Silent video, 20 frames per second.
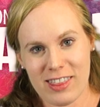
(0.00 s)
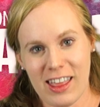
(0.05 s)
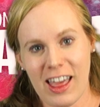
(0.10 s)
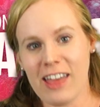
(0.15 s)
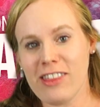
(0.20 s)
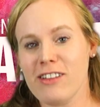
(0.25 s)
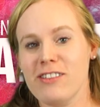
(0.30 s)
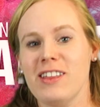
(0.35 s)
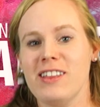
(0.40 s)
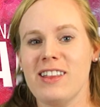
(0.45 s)
The
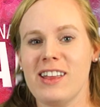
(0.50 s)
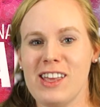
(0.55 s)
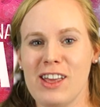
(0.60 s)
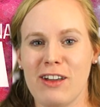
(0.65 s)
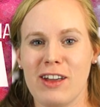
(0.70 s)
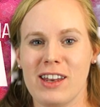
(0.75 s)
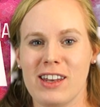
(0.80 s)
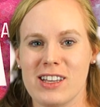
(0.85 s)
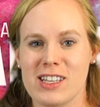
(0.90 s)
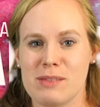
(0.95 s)
other thing that you
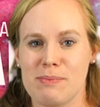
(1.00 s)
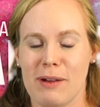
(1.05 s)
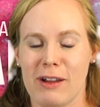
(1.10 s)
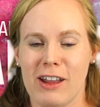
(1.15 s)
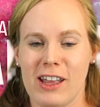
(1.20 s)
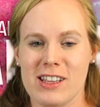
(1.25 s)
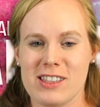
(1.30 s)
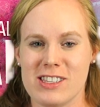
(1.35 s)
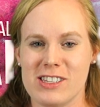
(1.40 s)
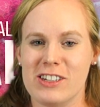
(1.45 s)
can
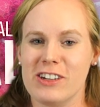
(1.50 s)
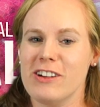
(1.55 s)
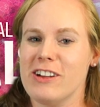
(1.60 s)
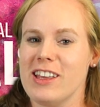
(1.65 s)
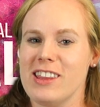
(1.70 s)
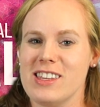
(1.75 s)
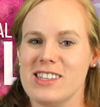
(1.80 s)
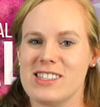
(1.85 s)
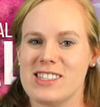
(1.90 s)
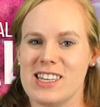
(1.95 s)
experience
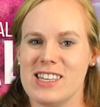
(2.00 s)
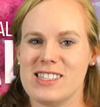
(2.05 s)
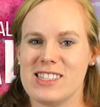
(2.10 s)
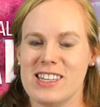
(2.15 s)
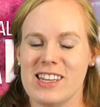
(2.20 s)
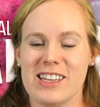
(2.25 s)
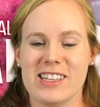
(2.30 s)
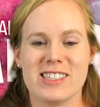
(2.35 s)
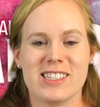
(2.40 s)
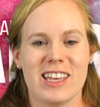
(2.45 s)
during this season
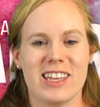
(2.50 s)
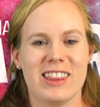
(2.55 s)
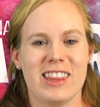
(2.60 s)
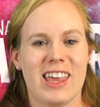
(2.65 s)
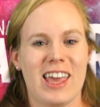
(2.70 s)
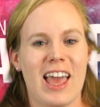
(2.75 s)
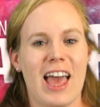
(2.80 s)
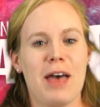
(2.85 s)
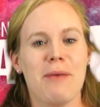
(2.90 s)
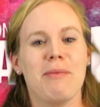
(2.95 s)
is
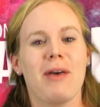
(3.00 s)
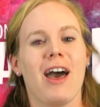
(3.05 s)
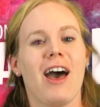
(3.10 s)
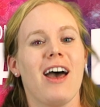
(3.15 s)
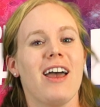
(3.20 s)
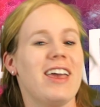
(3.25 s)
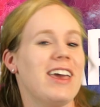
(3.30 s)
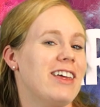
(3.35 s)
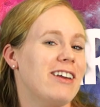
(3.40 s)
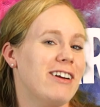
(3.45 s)
the
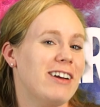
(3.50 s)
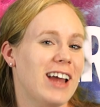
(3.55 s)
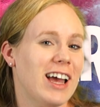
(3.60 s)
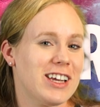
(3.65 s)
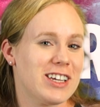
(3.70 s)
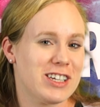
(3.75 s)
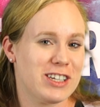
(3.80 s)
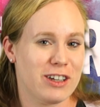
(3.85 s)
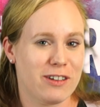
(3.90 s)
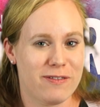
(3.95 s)
Epcot
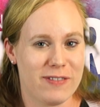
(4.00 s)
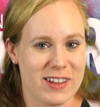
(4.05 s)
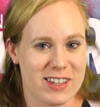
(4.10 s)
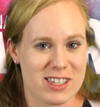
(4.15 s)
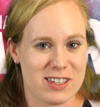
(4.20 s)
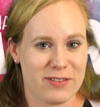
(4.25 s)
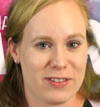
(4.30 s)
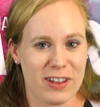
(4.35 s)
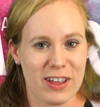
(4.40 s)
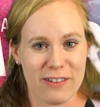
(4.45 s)
International
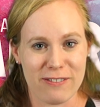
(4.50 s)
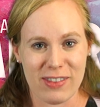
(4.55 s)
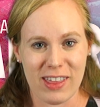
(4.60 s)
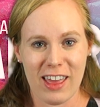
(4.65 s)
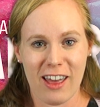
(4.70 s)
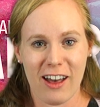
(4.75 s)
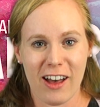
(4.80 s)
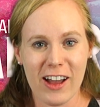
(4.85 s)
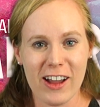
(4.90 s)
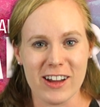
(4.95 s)
Festival of
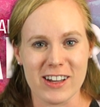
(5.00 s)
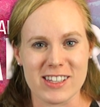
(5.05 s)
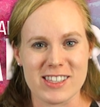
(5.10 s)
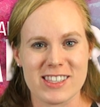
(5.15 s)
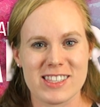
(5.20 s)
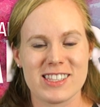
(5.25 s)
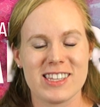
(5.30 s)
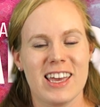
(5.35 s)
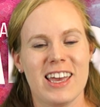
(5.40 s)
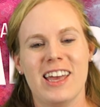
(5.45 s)
the
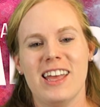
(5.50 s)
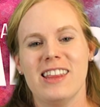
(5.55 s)
Arts.